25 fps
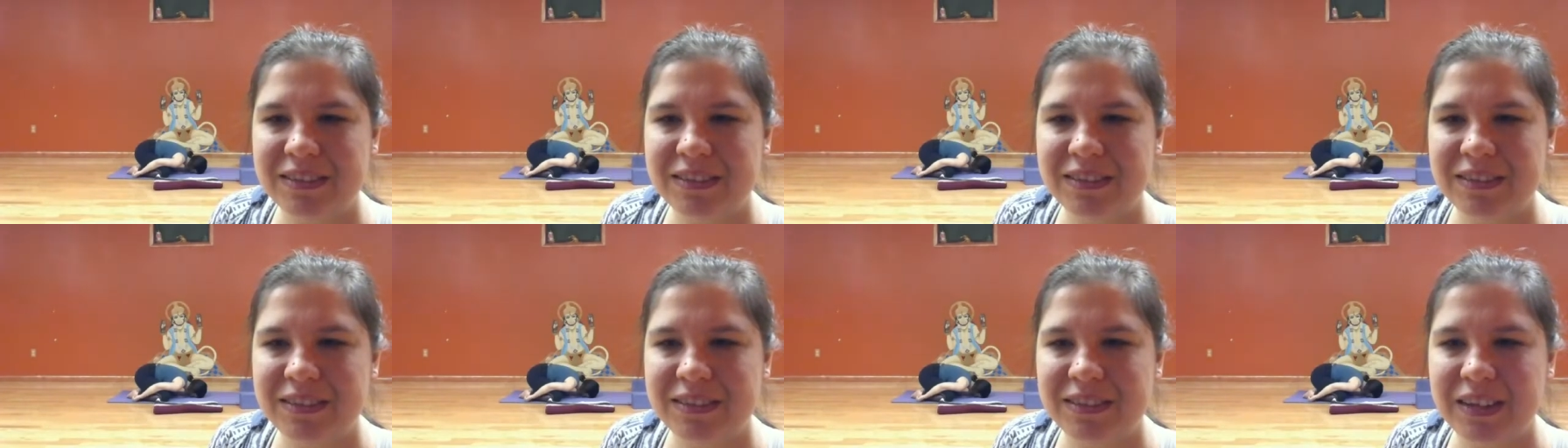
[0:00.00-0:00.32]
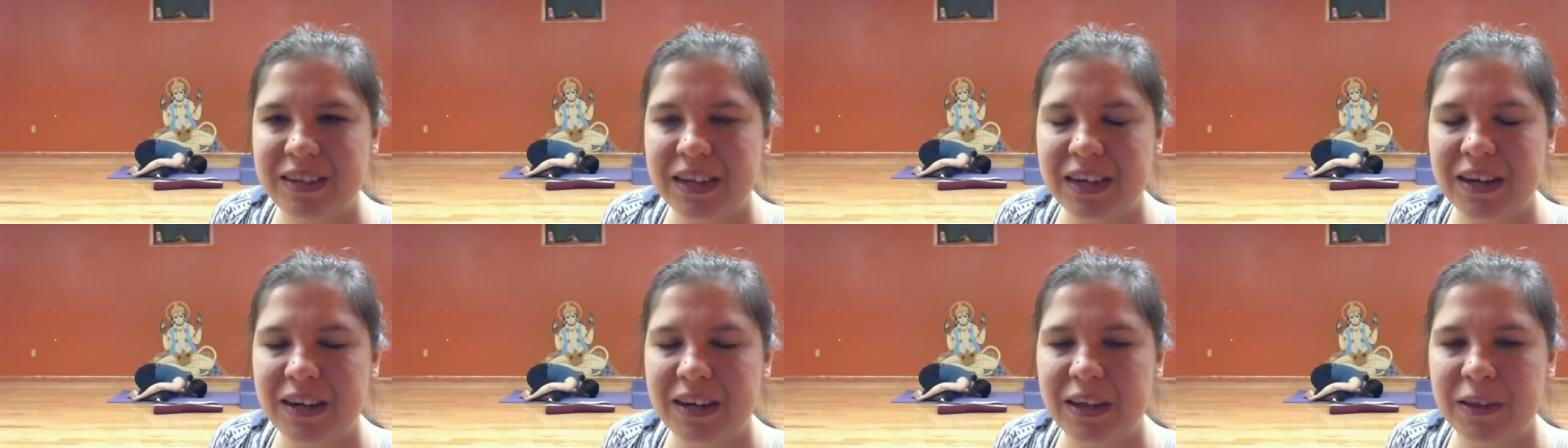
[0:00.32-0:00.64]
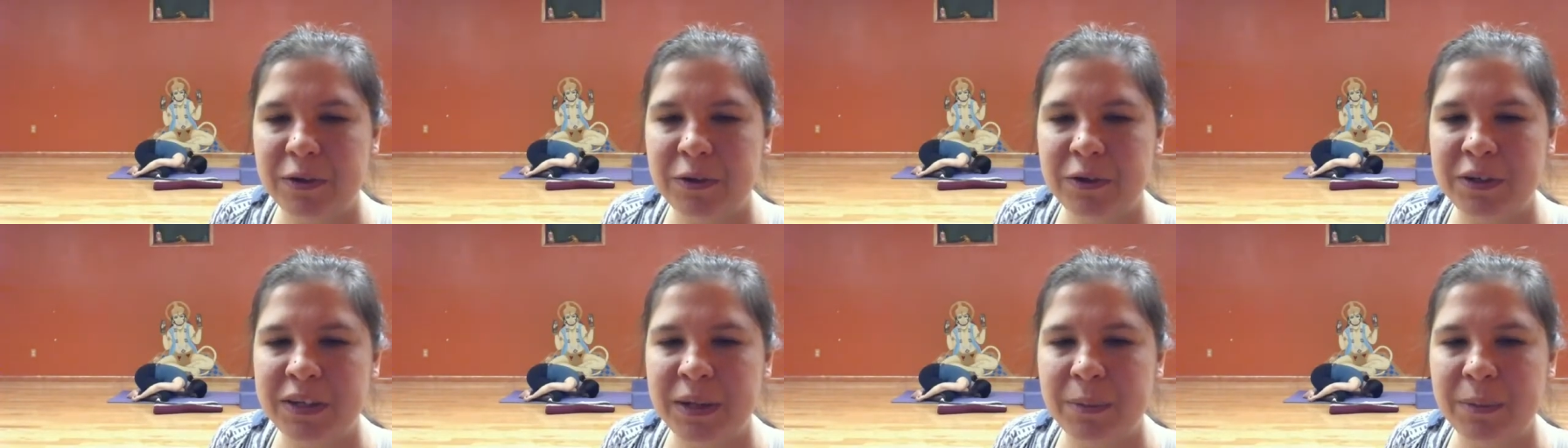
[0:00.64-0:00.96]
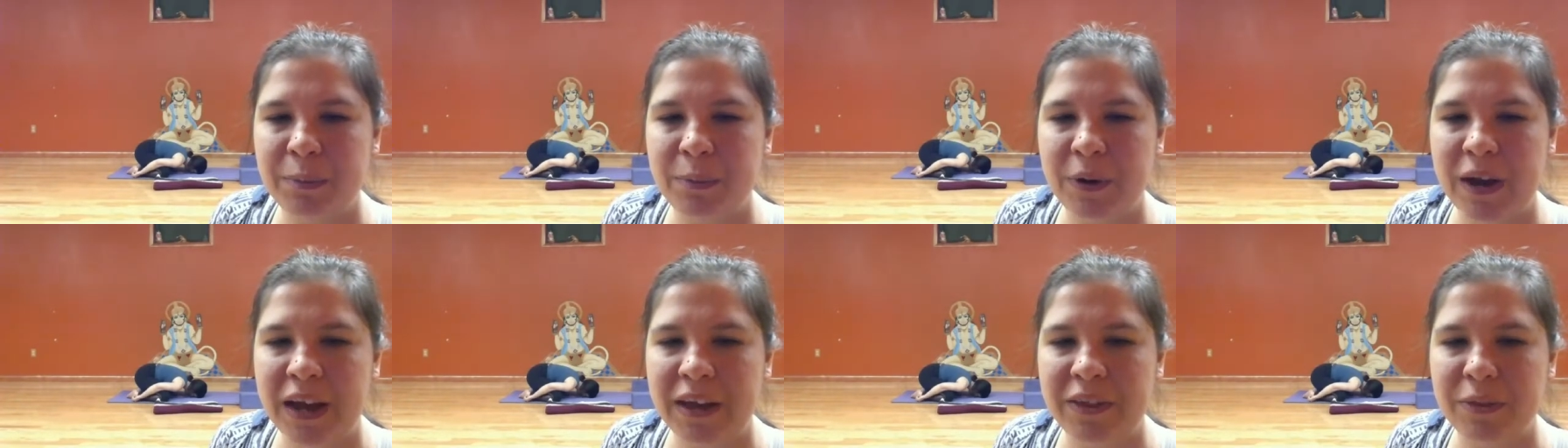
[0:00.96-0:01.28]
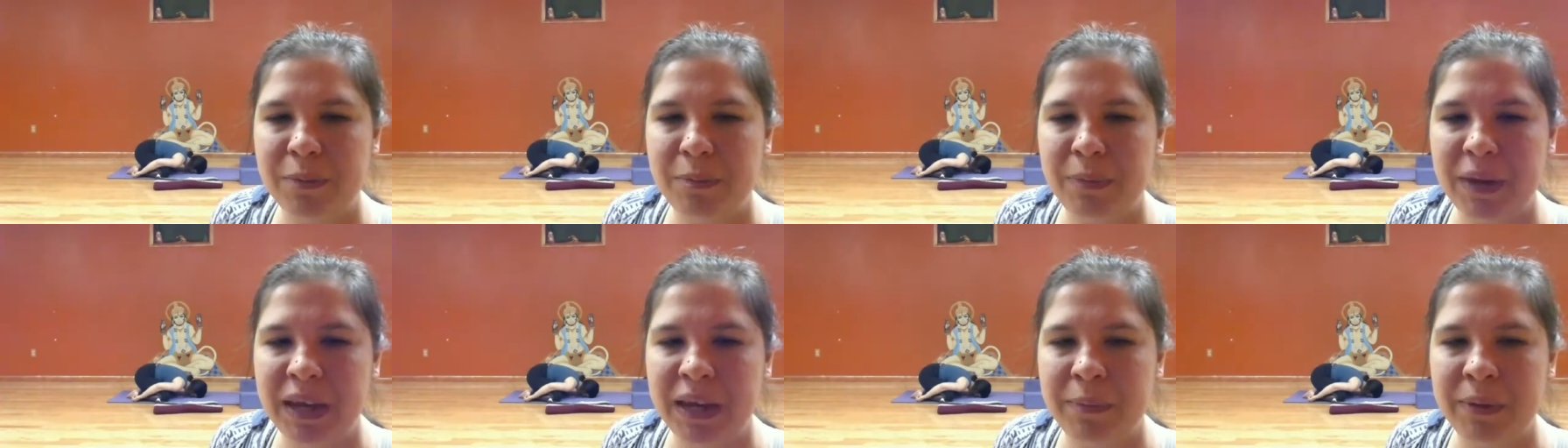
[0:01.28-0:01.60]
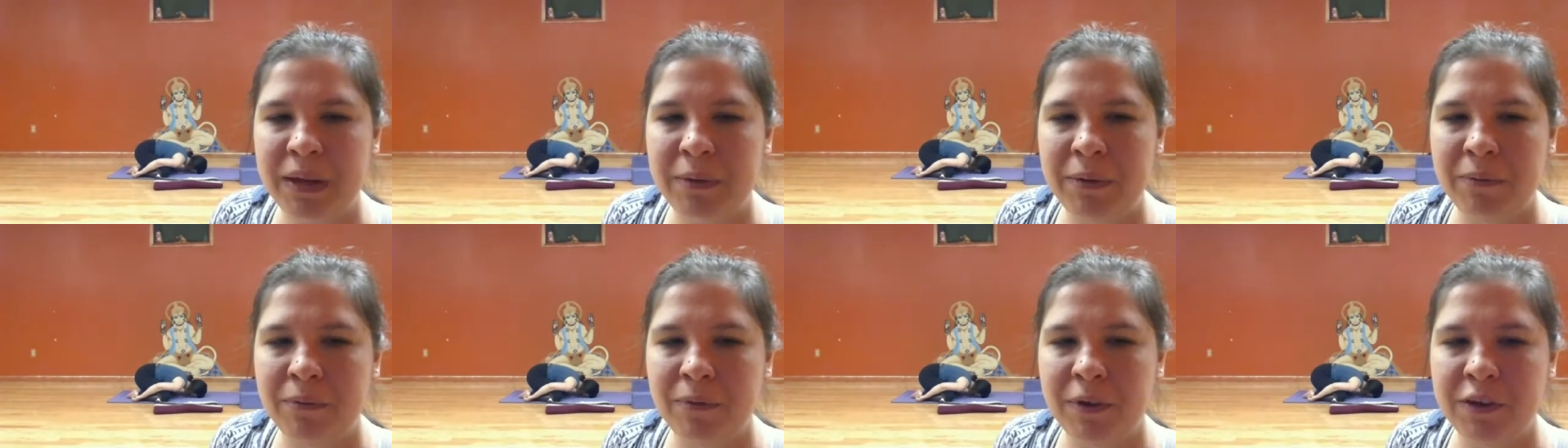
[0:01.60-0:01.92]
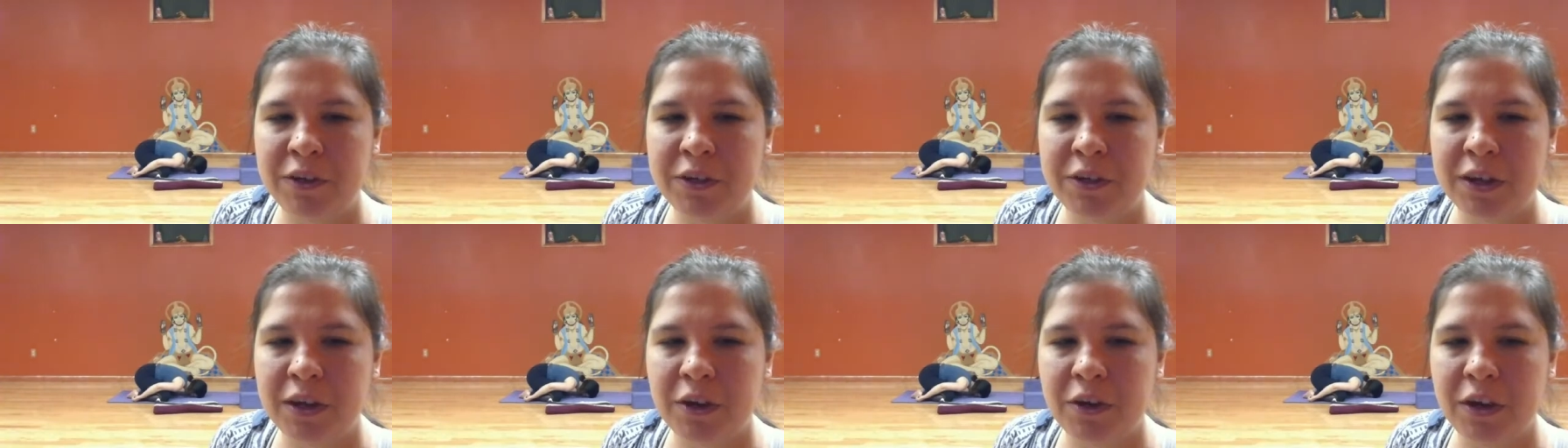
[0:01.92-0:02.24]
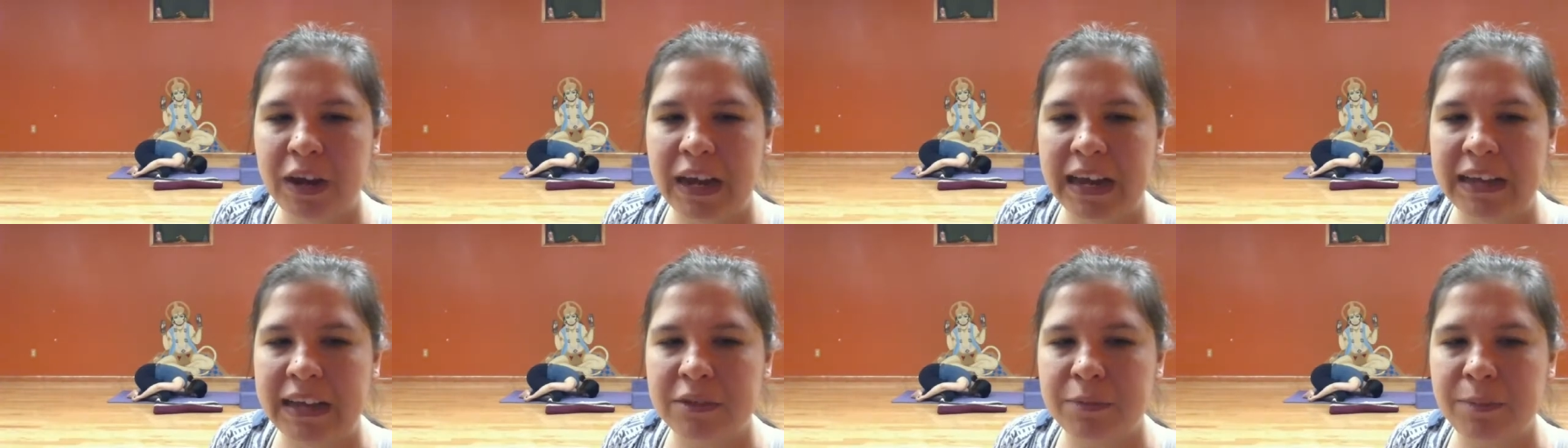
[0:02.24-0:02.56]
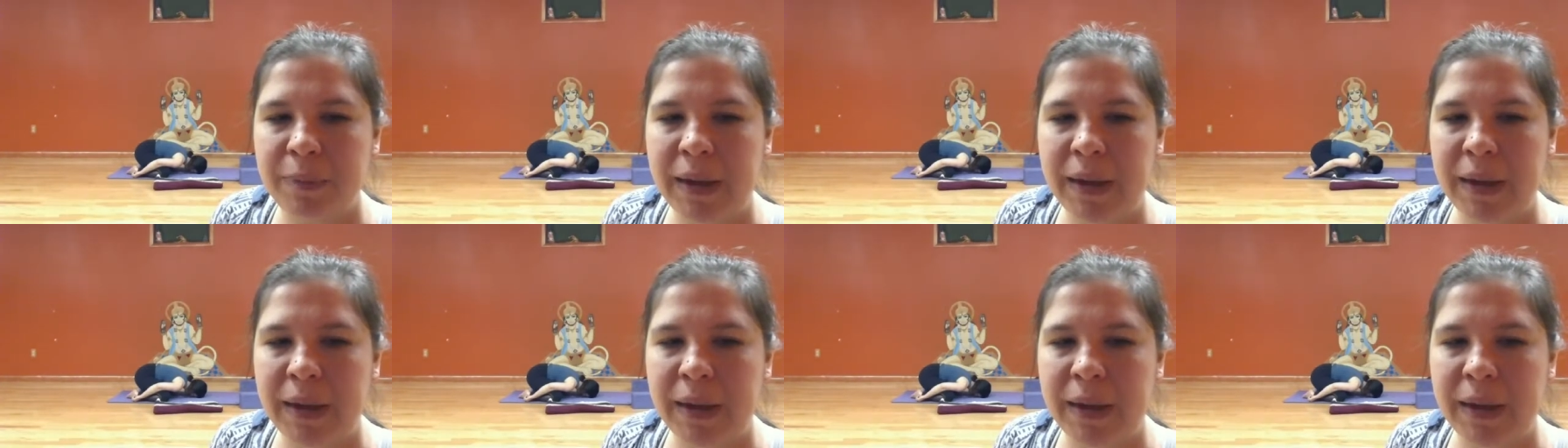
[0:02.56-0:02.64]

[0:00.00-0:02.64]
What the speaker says: Take another deep breath, maybe reaching your hands